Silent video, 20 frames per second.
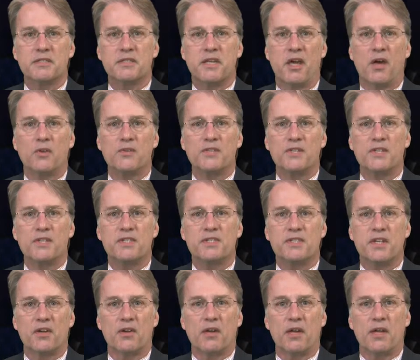Kelsey
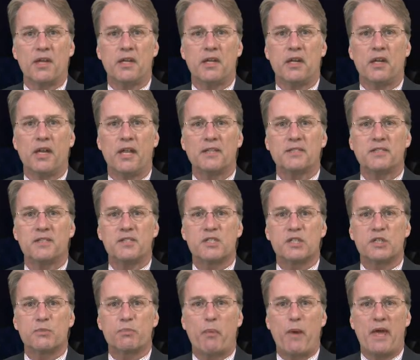Searley and Alexis
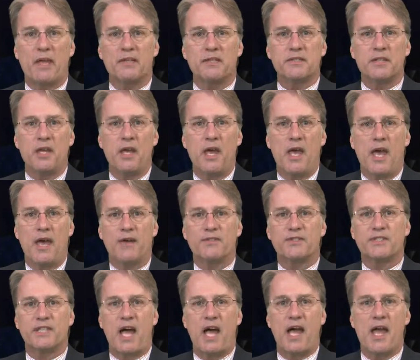Spence have
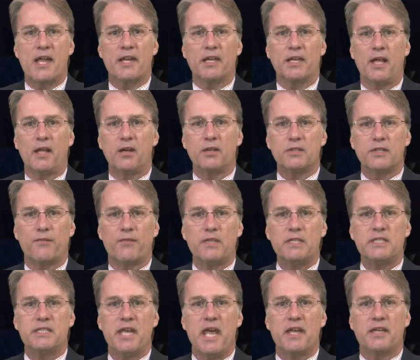signed letters of
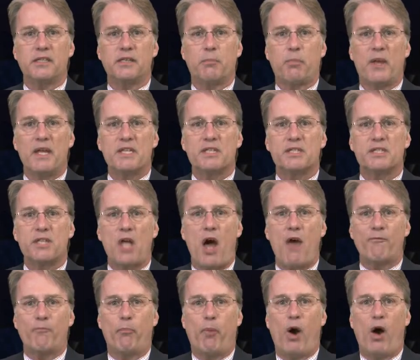intent to play
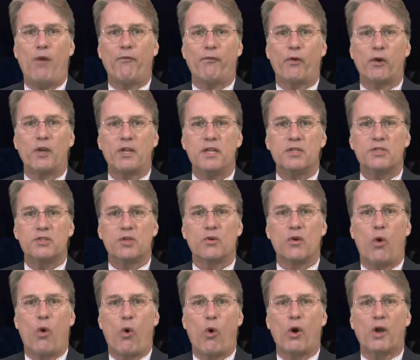softball for Eastern
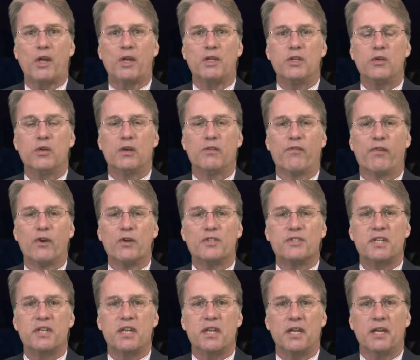Oregon
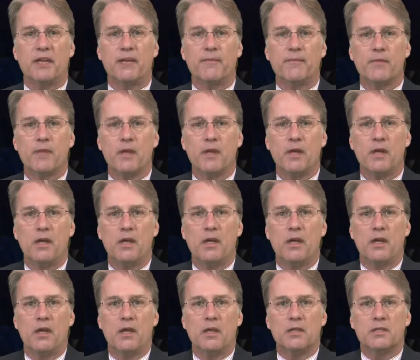University.
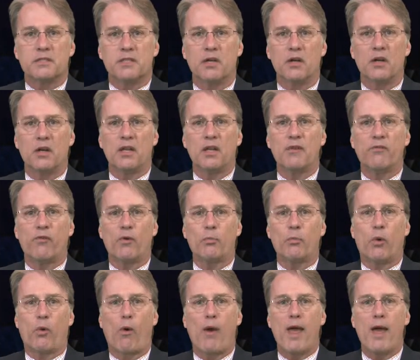Searley from
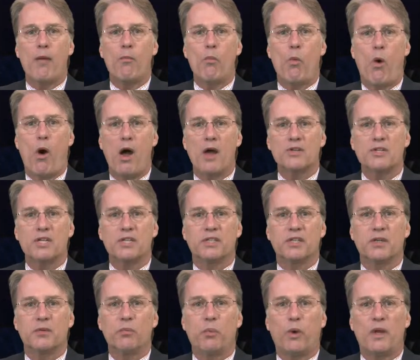Graham,
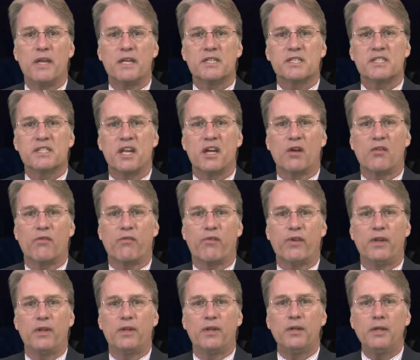Washington, plays center
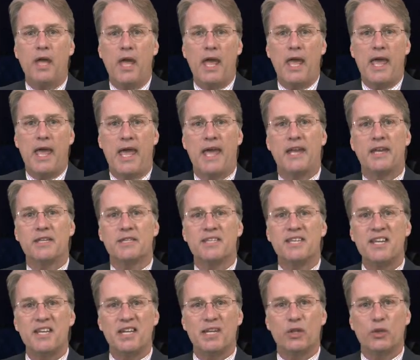field and is
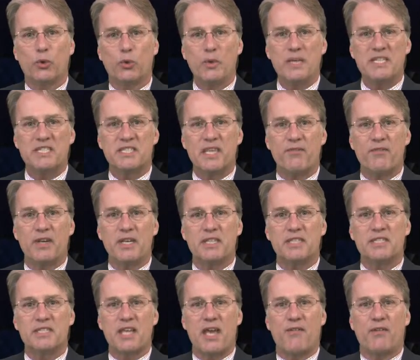hitting
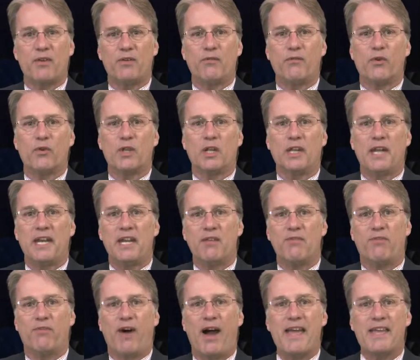377 for the Lady
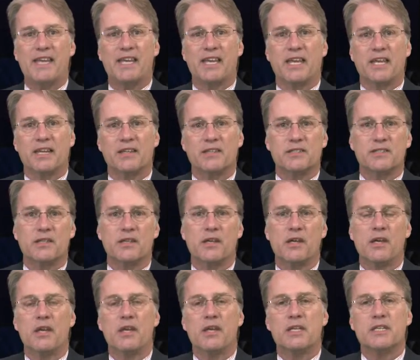Vikings.
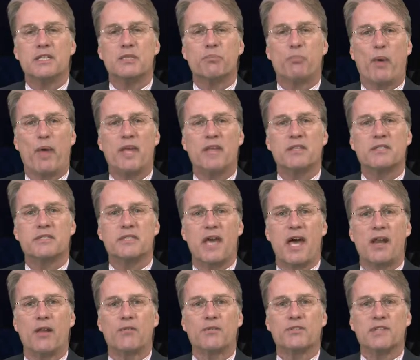Spence,
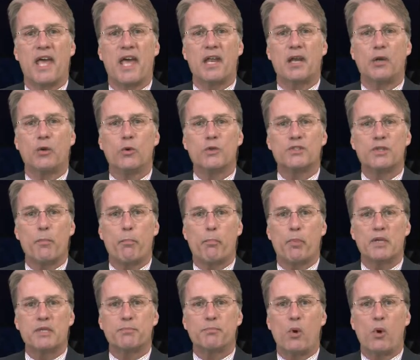out of San Luis
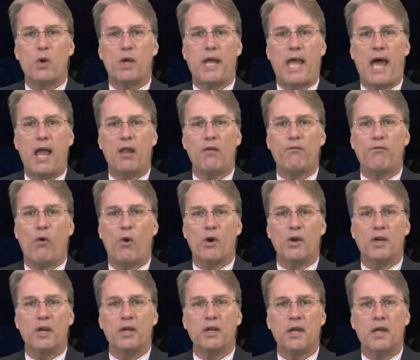Obispo,
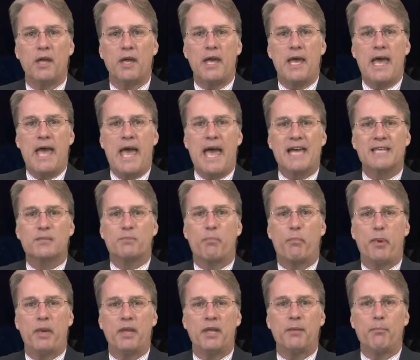California, has
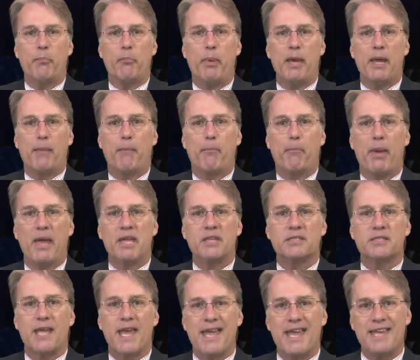been Big
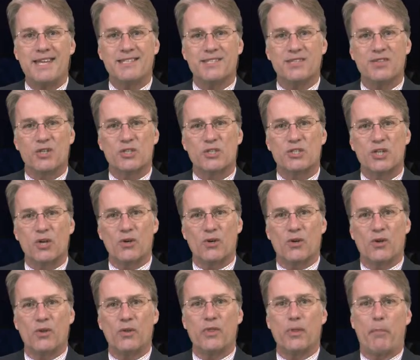Bend's ace in the
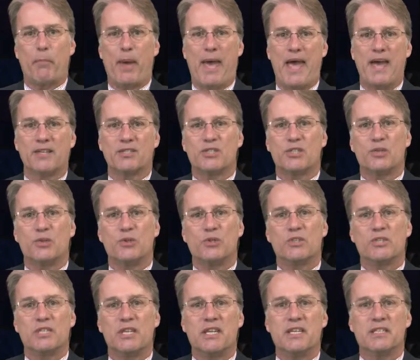circle the past two
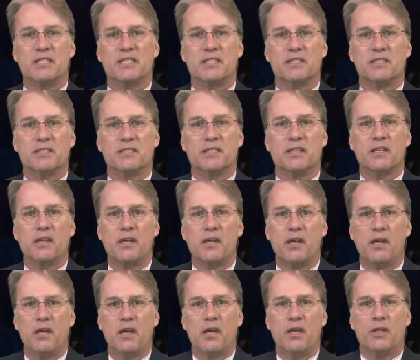seasons.
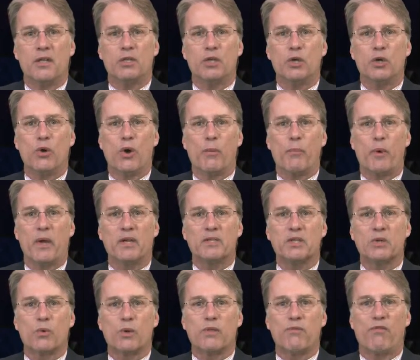The two are
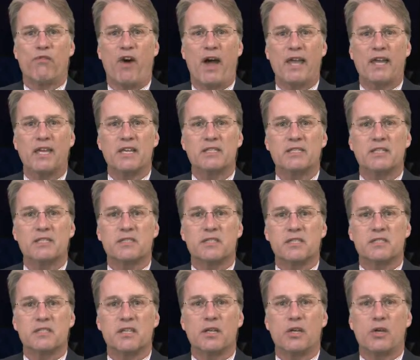pictured with Vikings
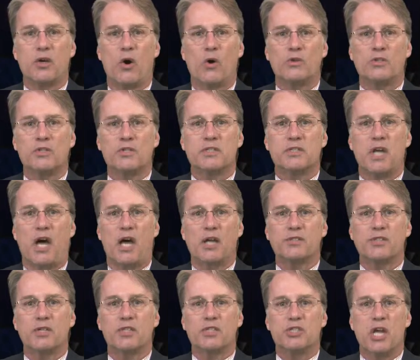assistant coaches
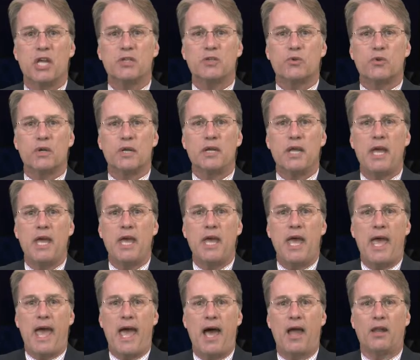Tasha Gentry,
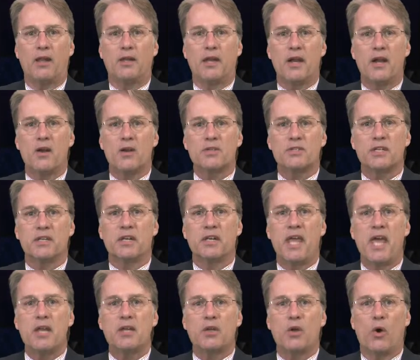Alan Harrison, and
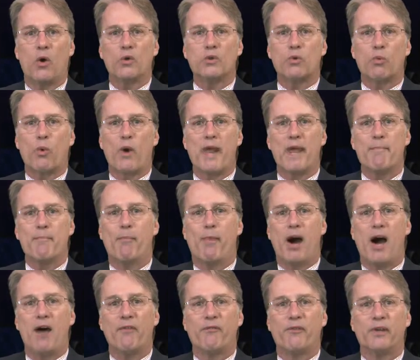head coach Ray
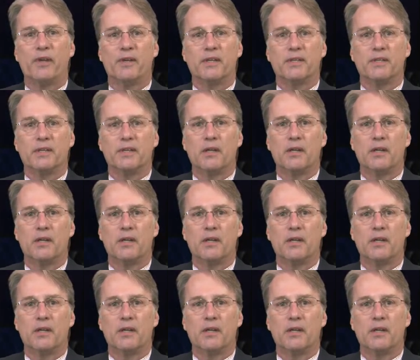Moffett.